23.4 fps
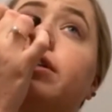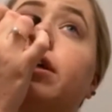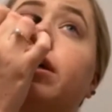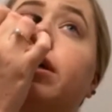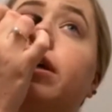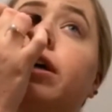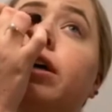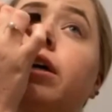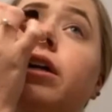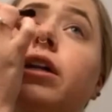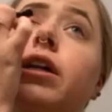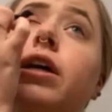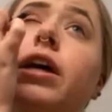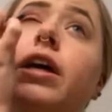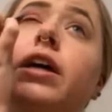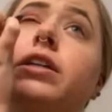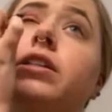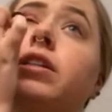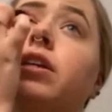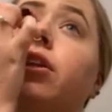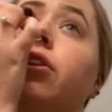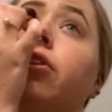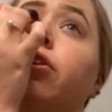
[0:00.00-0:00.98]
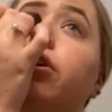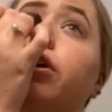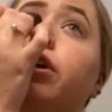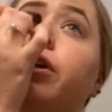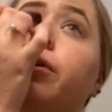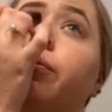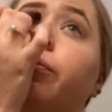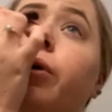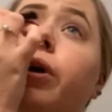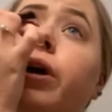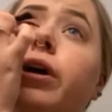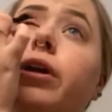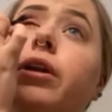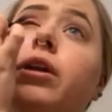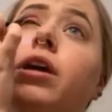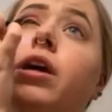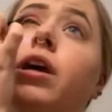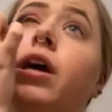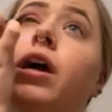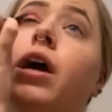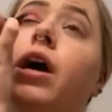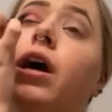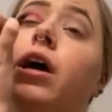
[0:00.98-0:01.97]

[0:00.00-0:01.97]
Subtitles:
in 1831.